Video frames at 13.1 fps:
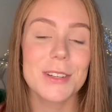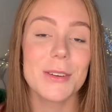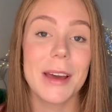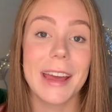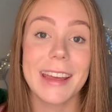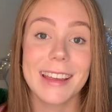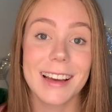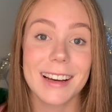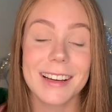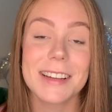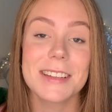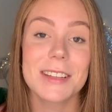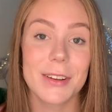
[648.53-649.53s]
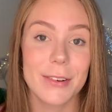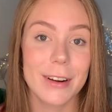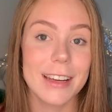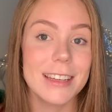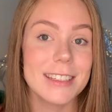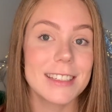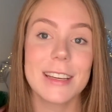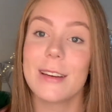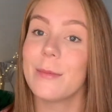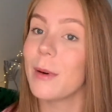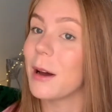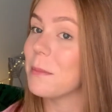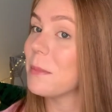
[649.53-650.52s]
a cut crease, it
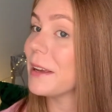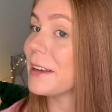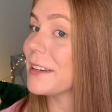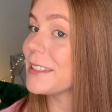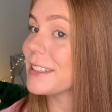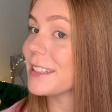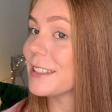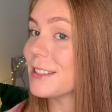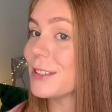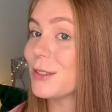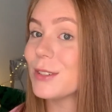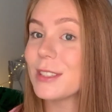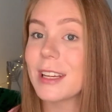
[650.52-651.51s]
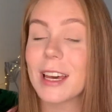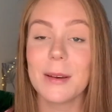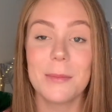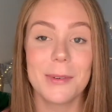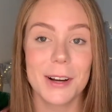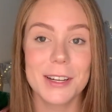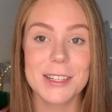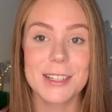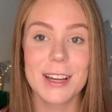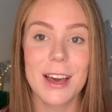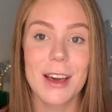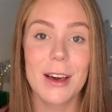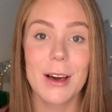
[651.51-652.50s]
might be easier to use a brush,
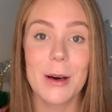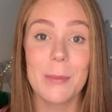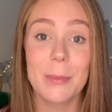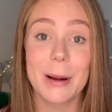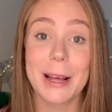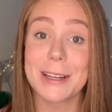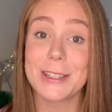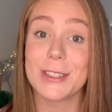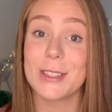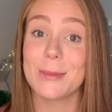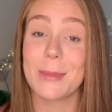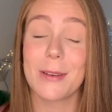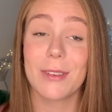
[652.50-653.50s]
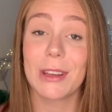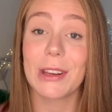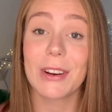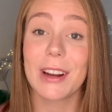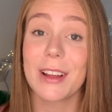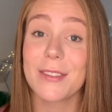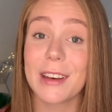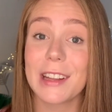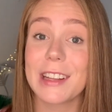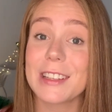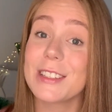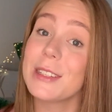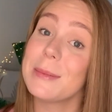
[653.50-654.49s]
but I just used my finger and I found that
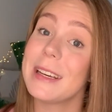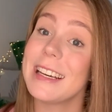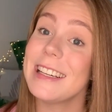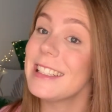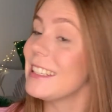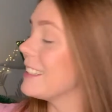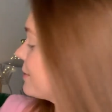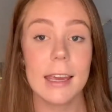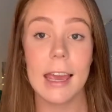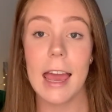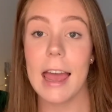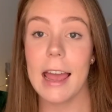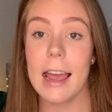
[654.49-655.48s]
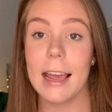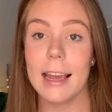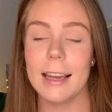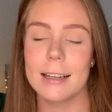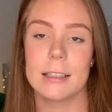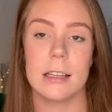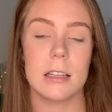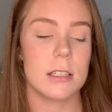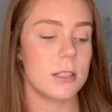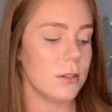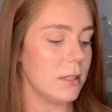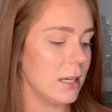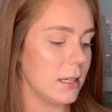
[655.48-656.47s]
super easy. Okay, let's do
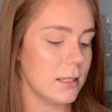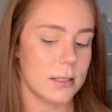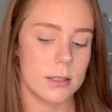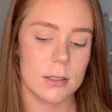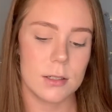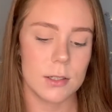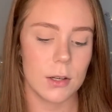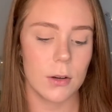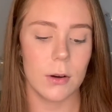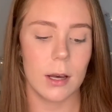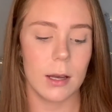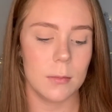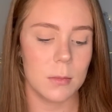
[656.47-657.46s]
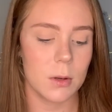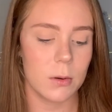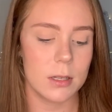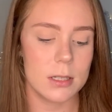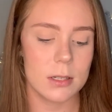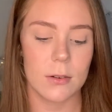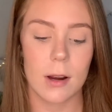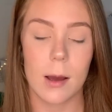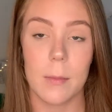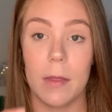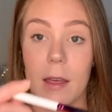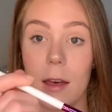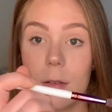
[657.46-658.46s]
this. So I'm going to grab
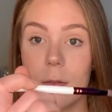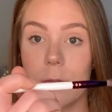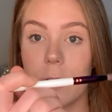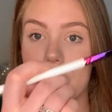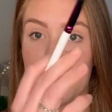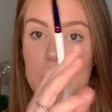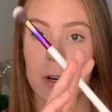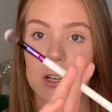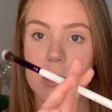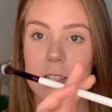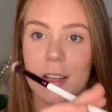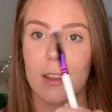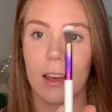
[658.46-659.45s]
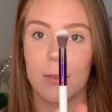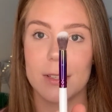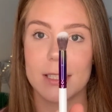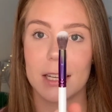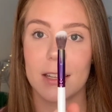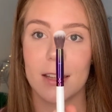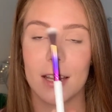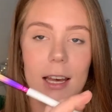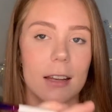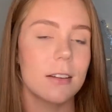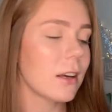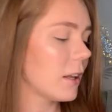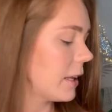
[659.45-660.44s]
that fluffy brush that was in that
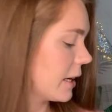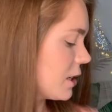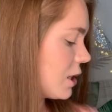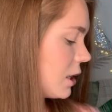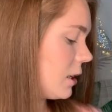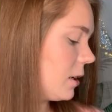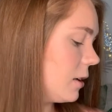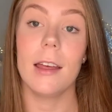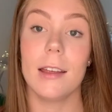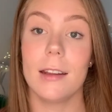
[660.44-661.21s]
collection, and